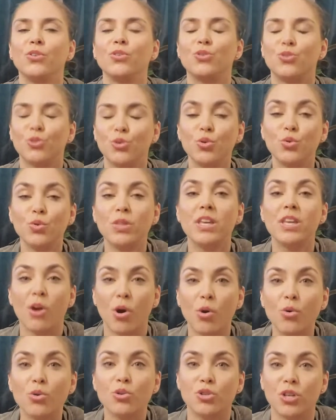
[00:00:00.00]
to the
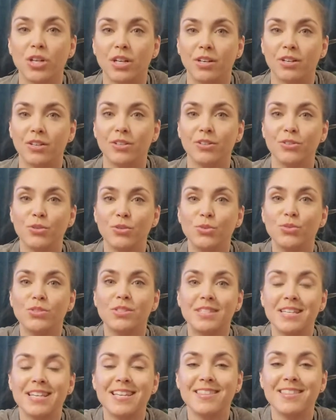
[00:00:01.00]
ocean, to
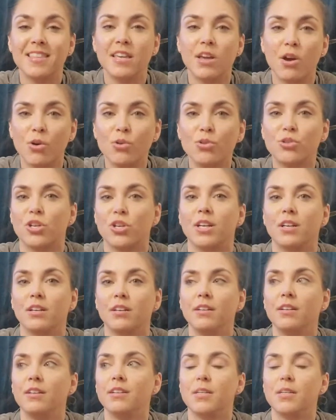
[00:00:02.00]
see the ocean,
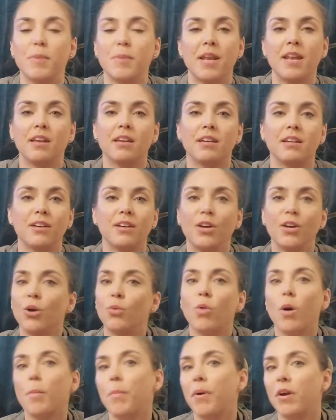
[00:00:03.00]
depending
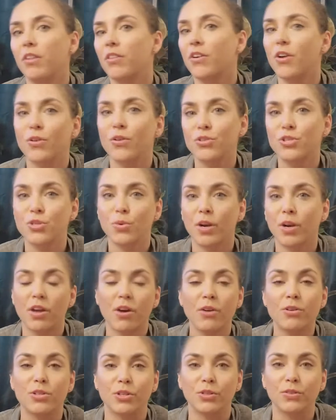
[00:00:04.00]
what part of the coast you want to
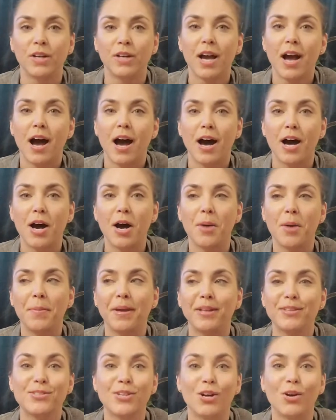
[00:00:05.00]
go to.
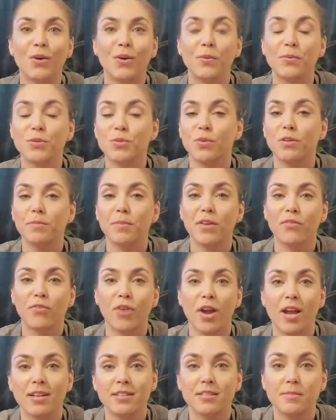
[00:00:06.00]
And so it was one of my
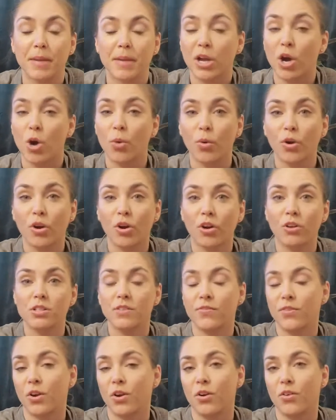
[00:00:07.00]
friends, my coworkers,
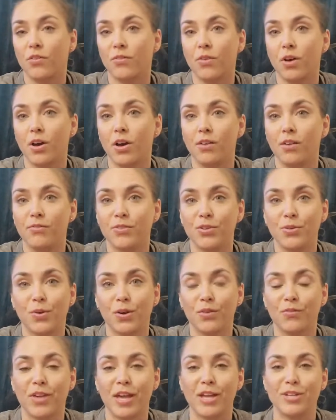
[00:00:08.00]
if you're a viewer
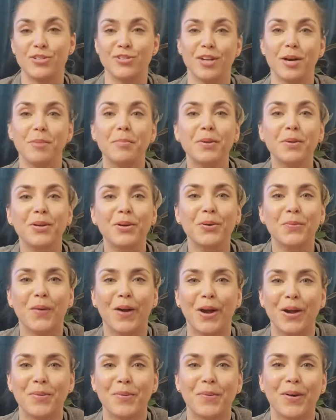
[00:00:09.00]
of KGW,
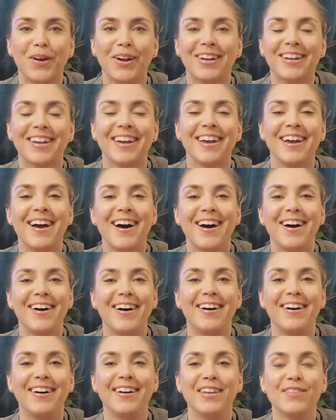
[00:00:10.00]
where I work,
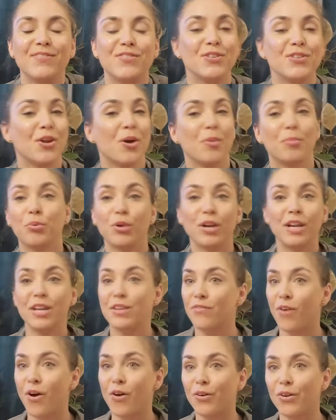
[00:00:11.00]
if you know Brittany
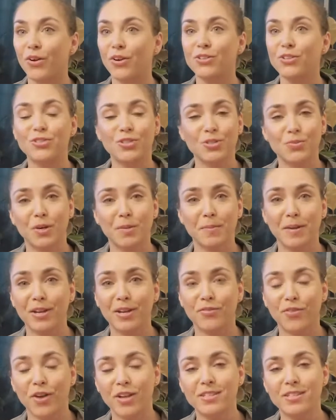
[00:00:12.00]
Falker, she's one of my
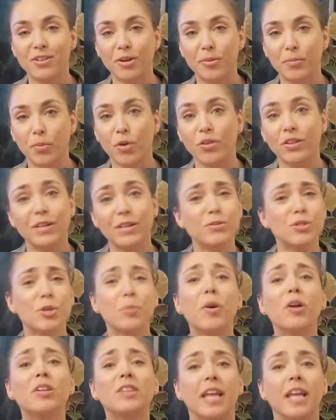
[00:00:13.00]
good friends here in Portland. It was her
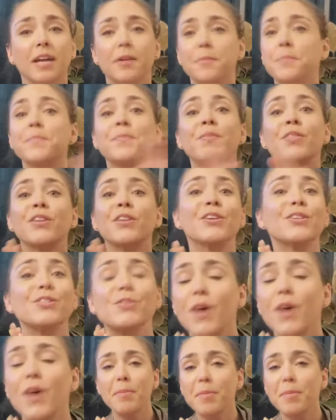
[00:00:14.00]
birthday.
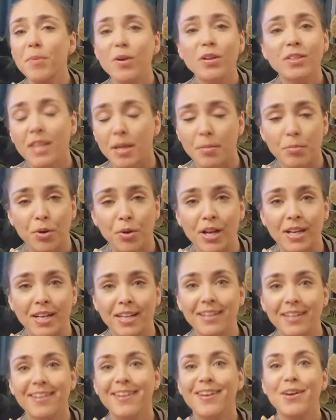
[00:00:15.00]
So birthday,
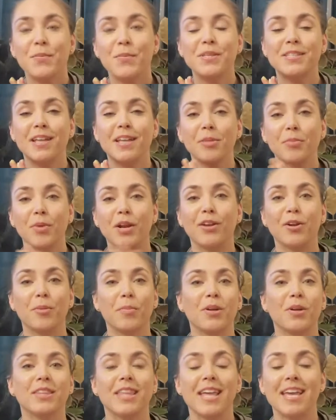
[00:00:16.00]
Brittany. We celebrated her
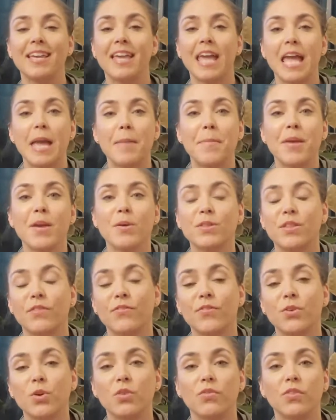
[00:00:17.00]
birthday camping with a
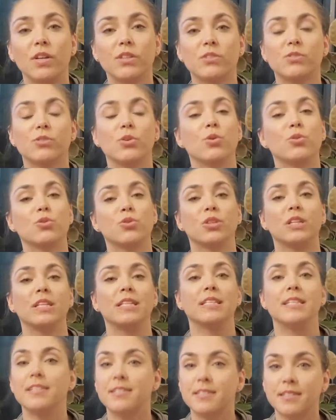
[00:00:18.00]
few of us, socially
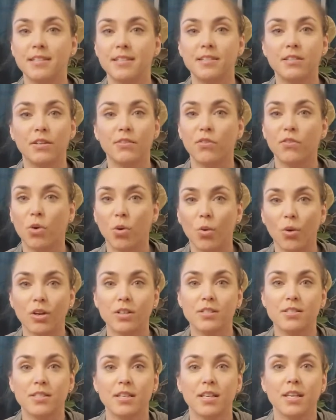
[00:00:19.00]
distant, of
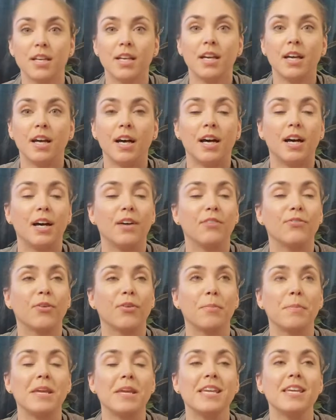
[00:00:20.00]
course.
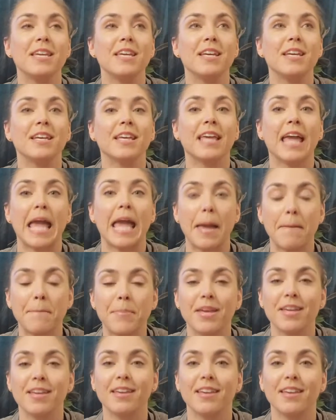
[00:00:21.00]
For me,
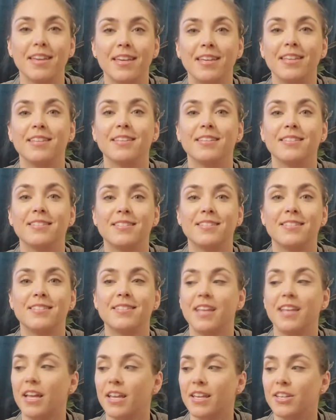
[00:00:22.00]
camping
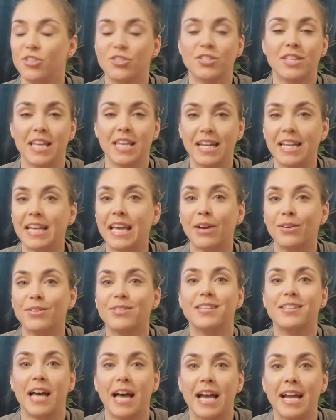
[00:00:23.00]
is, and just getting
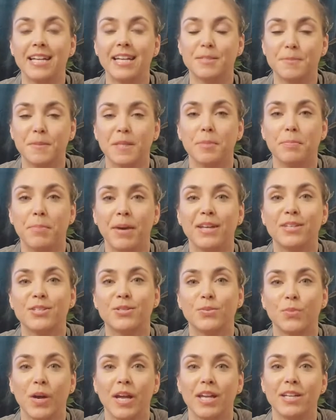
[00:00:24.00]
outside has been the best
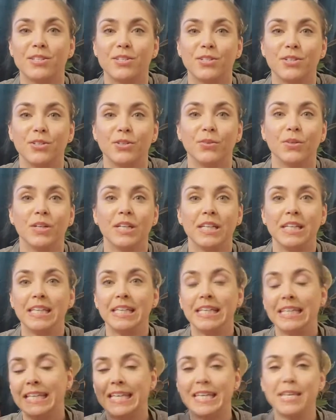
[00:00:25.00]
way to
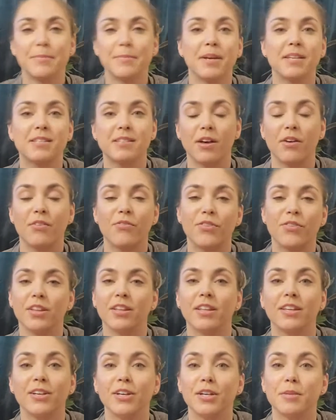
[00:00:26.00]
keep myself
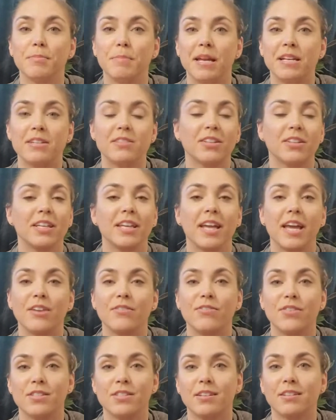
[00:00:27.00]
feeling good mentally and
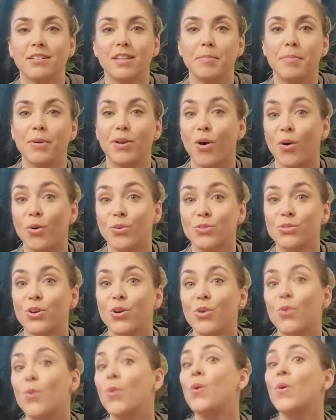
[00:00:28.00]
physically, but
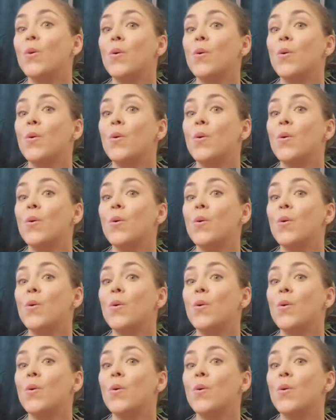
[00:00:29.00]
also